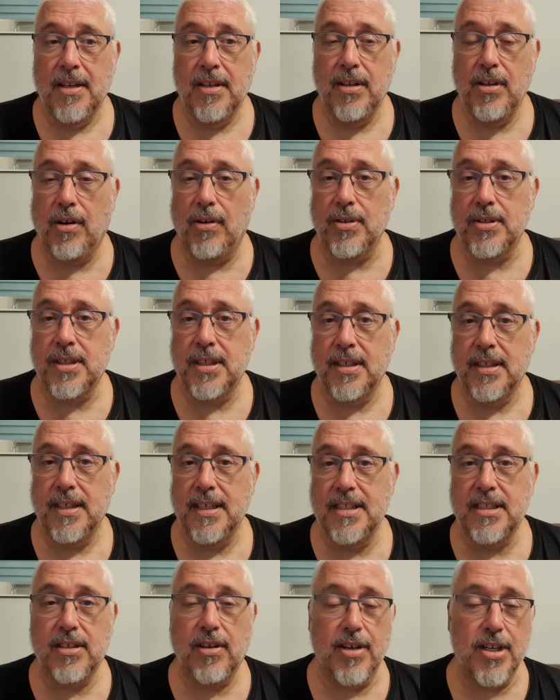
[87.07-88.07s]
Not
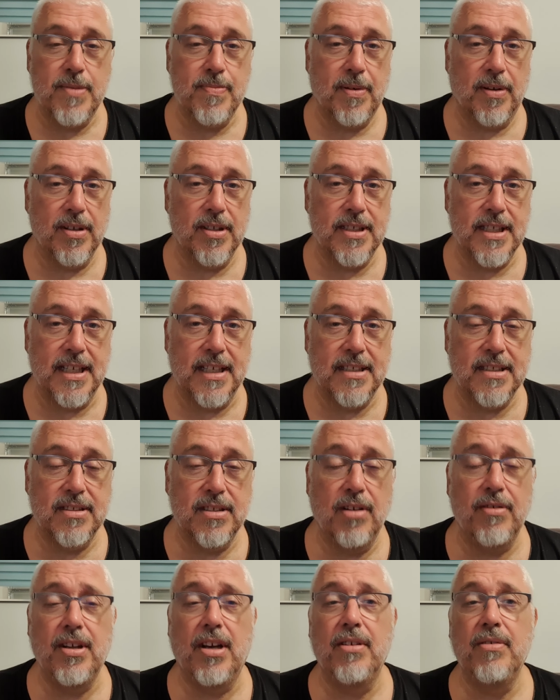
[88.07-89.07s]
in Scottish politics.
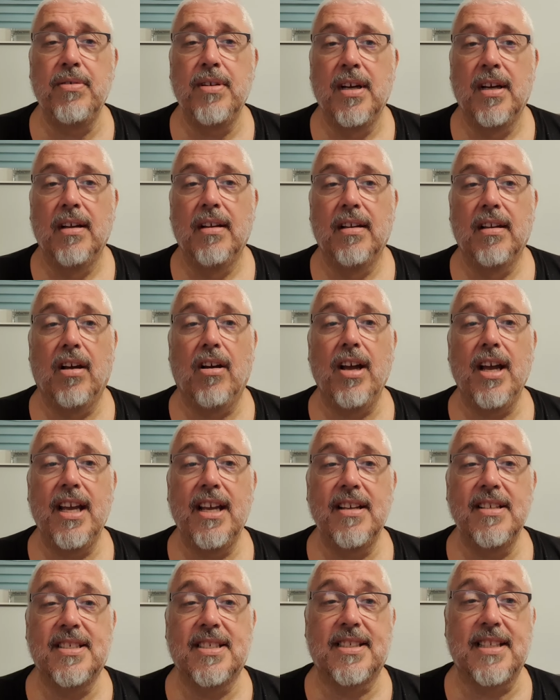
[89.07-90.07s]
No, no,
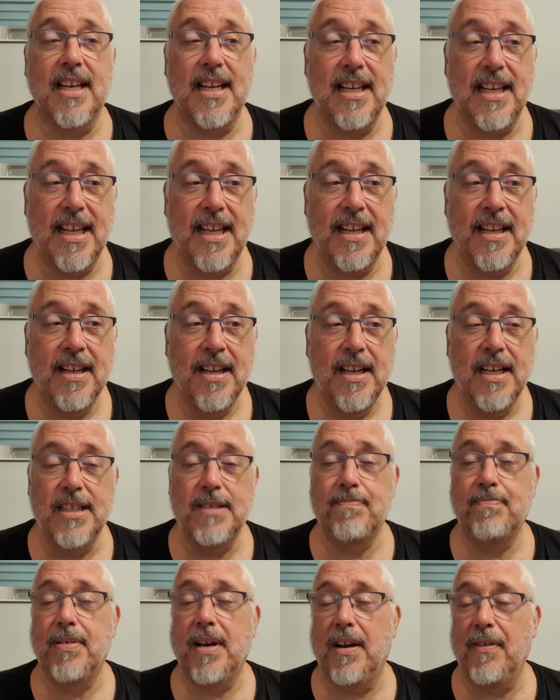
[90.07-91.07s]
lying and stealing
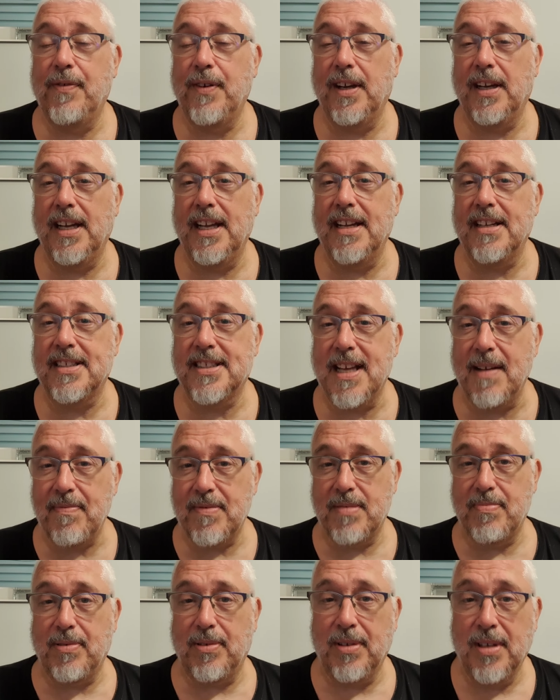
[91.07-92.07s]
is perfectly
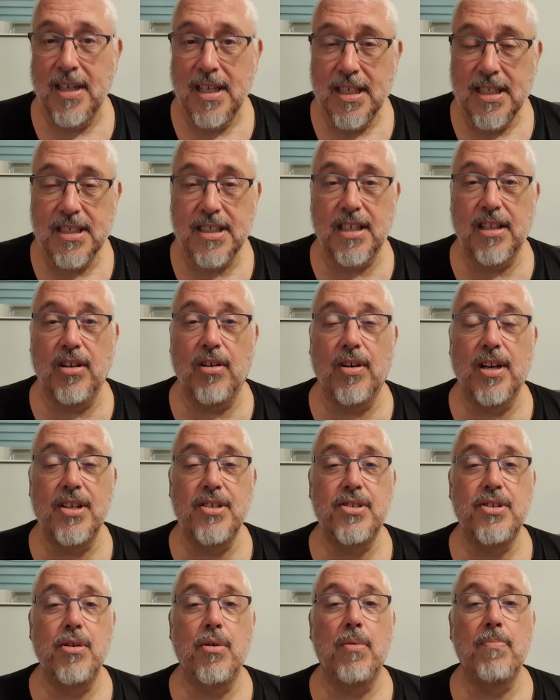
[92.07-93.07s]
acceptable so long
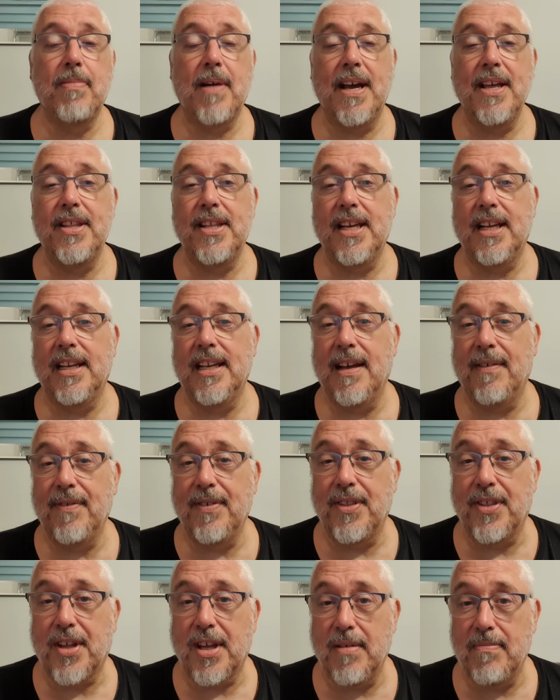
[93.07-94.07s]
as you obey the
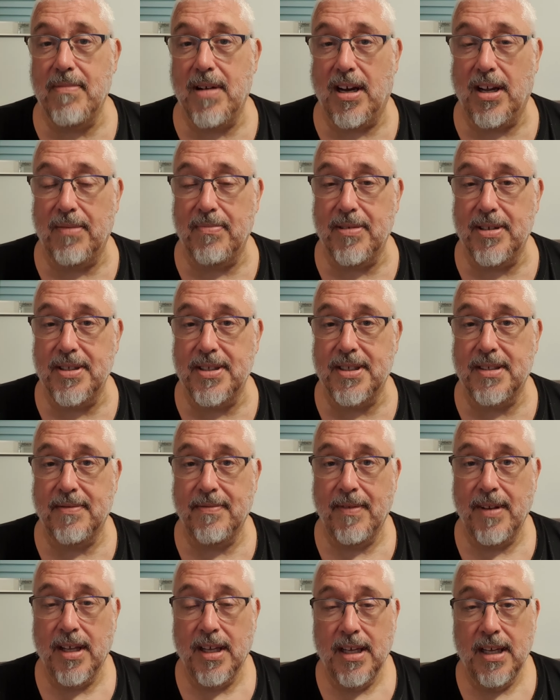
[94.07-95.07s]
11th commandment.
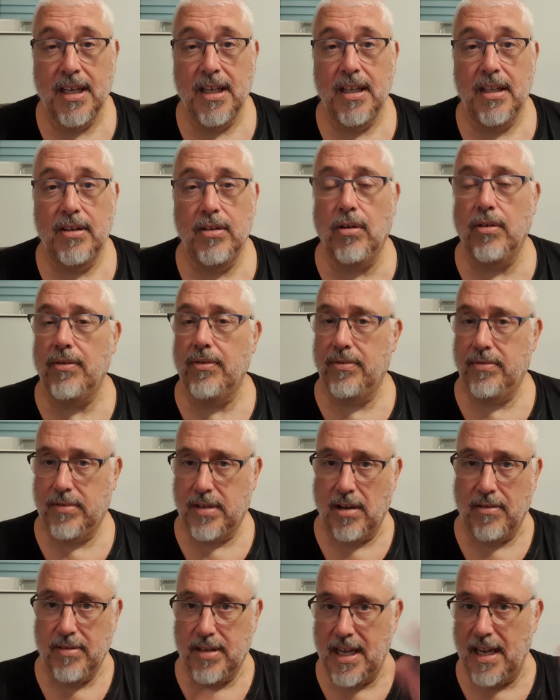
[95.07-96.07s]
Not
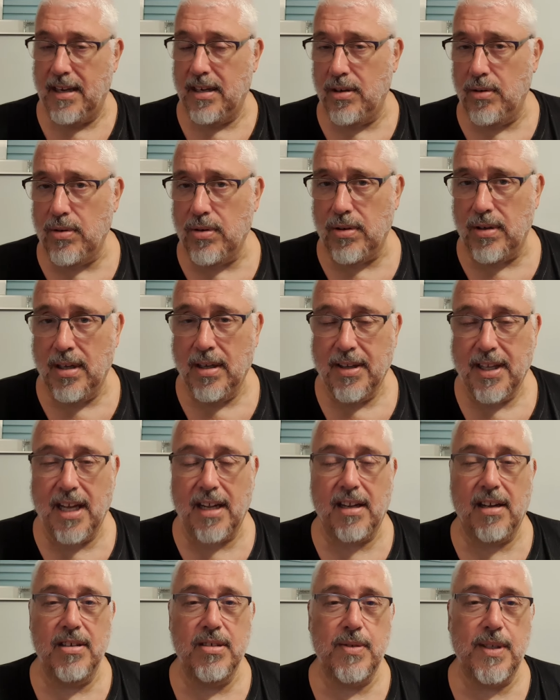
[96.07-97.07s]
don't get caught,
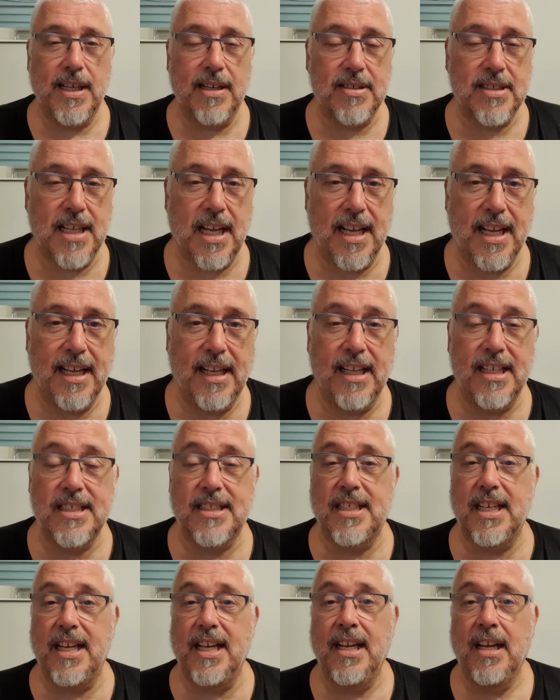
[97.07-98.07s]
that goes without saying.
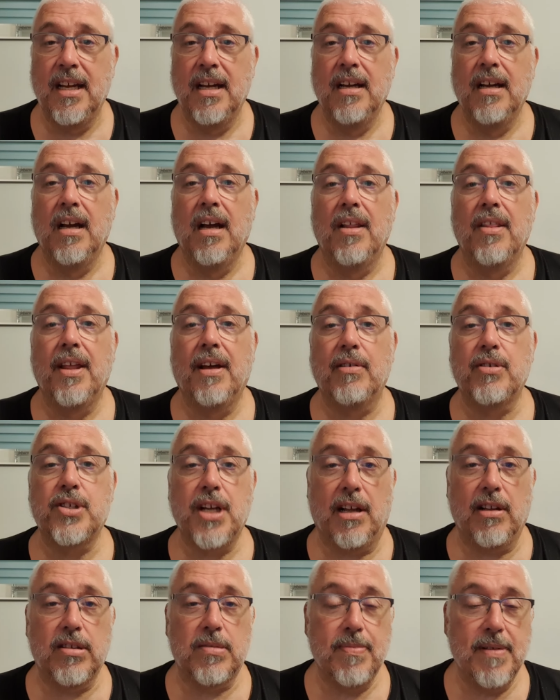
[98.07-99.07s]
It's the thou
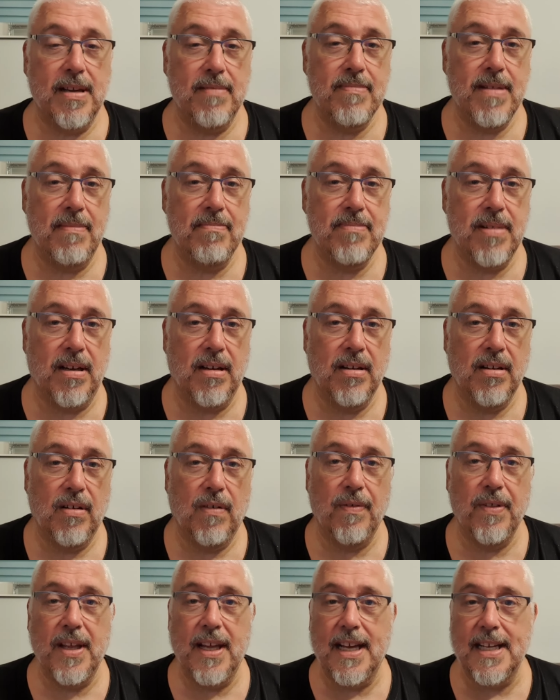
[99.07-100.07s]
shalt be a member
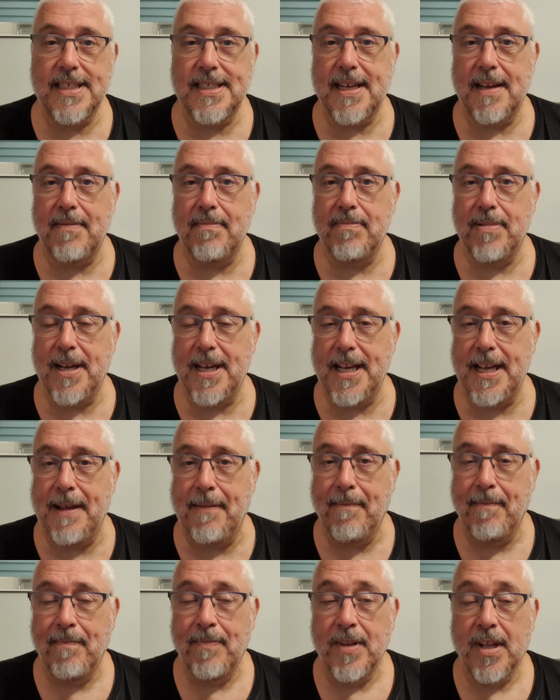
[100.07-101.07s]
of the
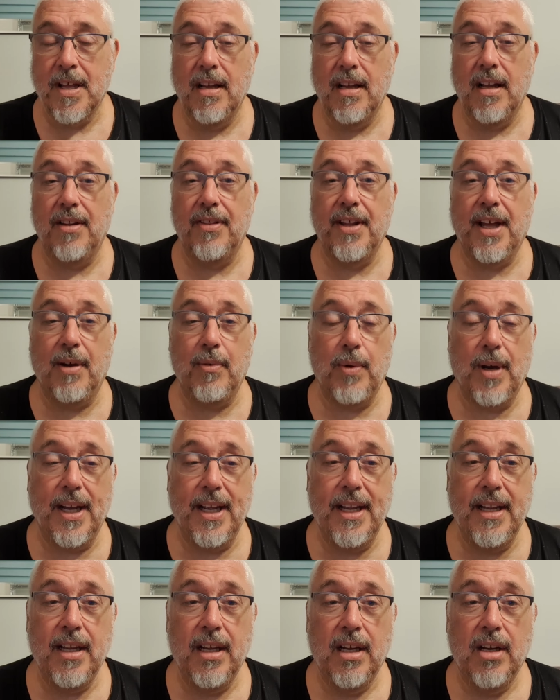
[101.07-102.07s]
SNP. And that
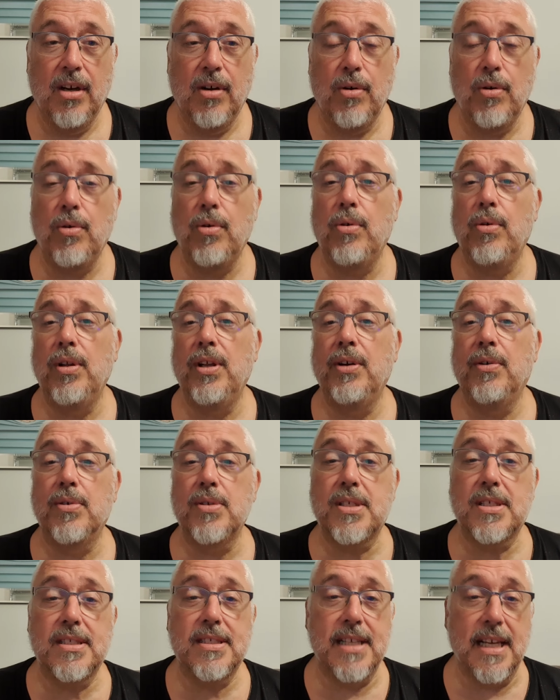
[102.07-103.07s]
way, all
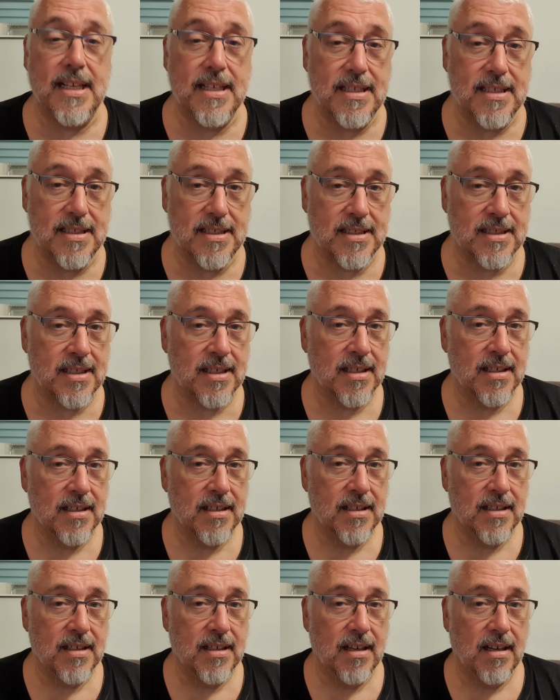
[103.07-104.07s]
your sins
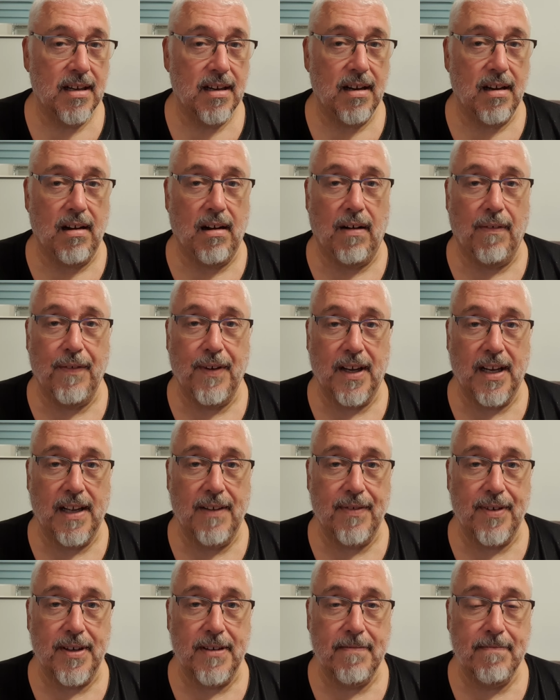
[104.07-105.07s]
are
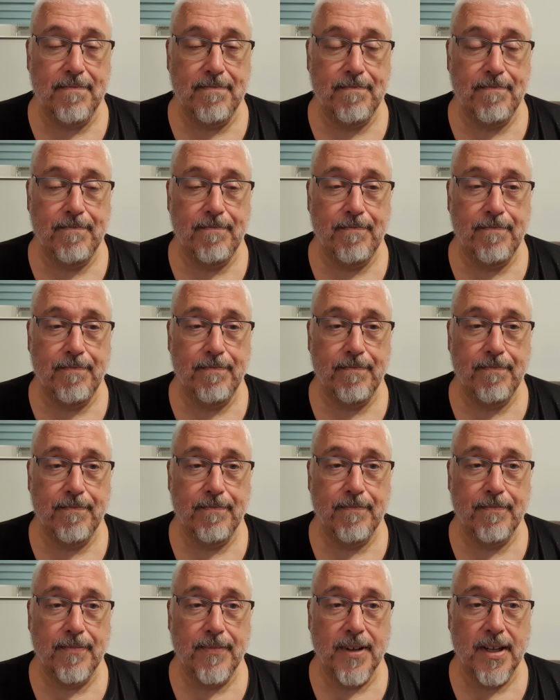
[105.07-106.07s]
forgiven.
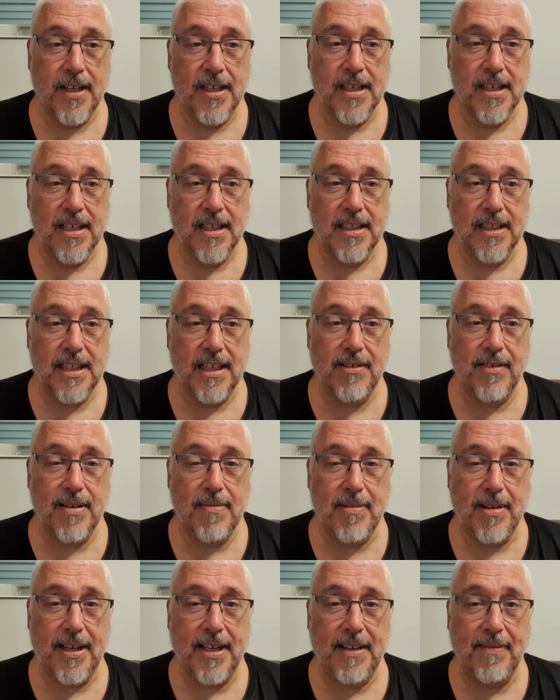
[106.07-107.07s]

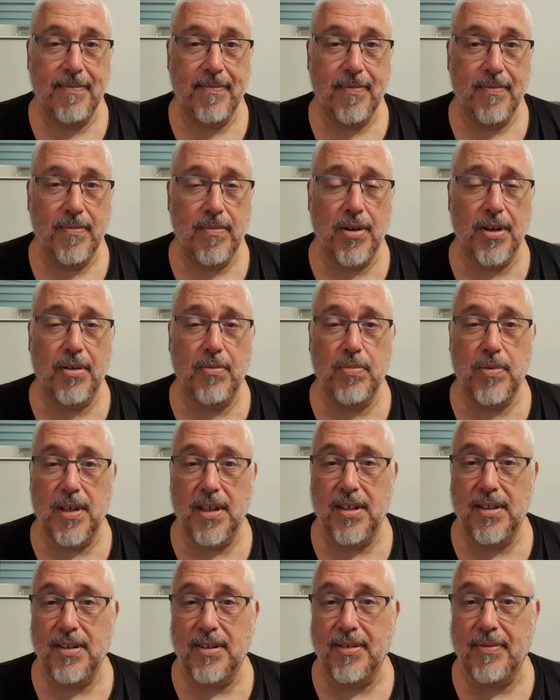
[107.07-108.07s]
Dearie me, what a
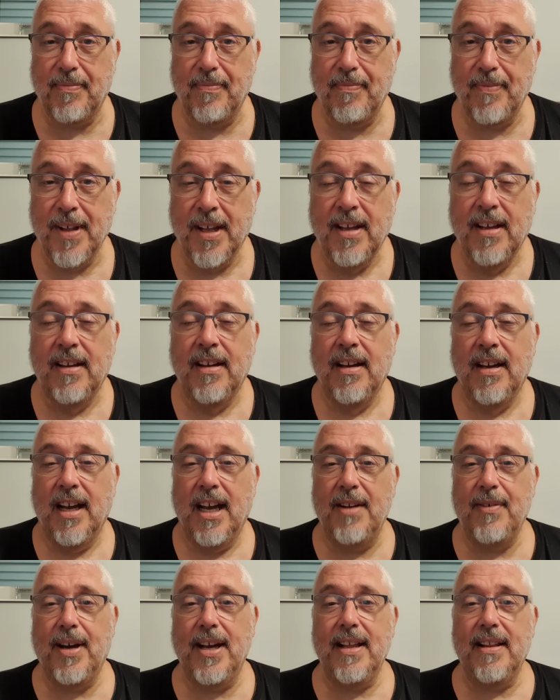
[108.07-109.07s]
world.
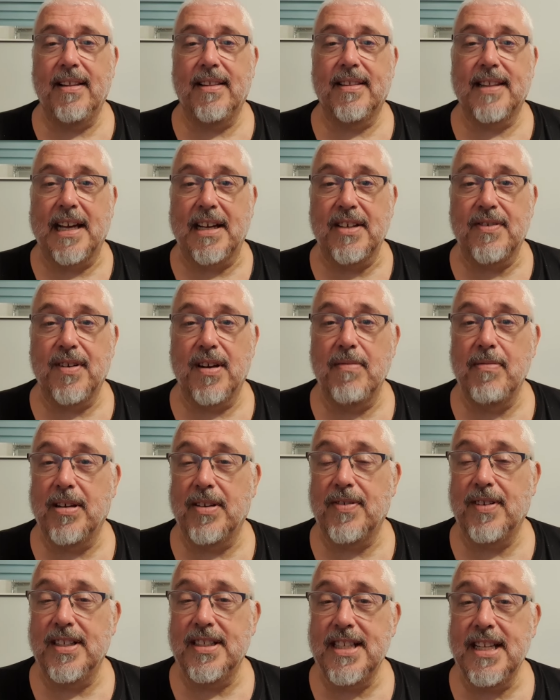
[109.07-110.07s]
Anyway, thanks very
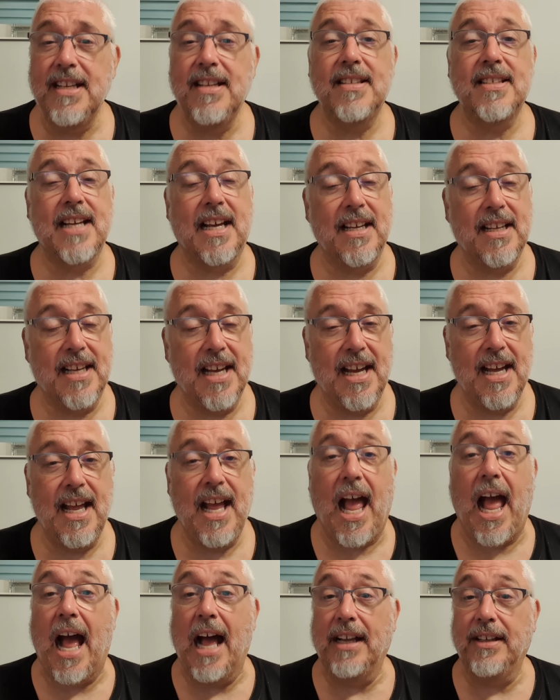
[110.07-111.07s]
much for listening. Take
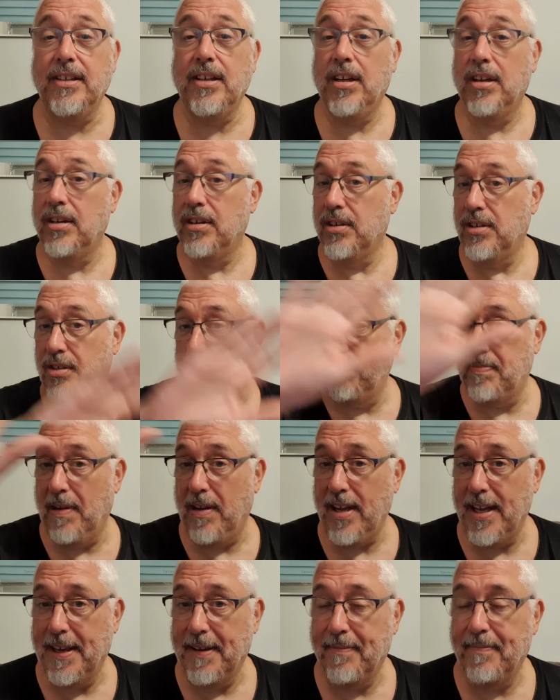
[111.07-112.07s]
care and
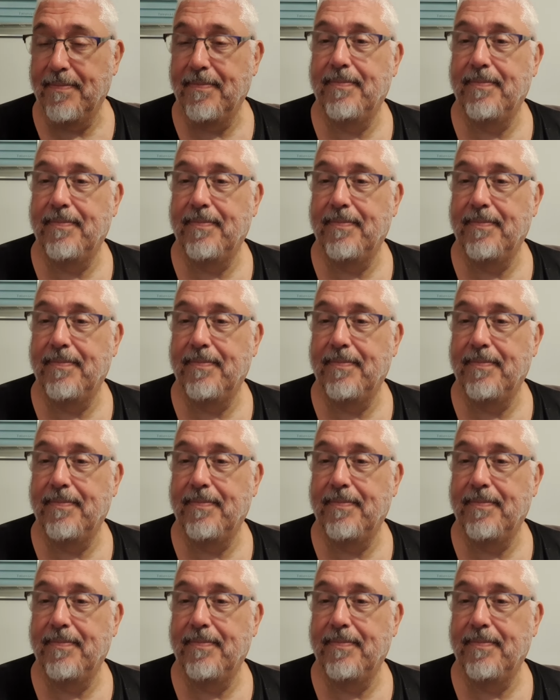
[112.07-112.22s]
goodbye.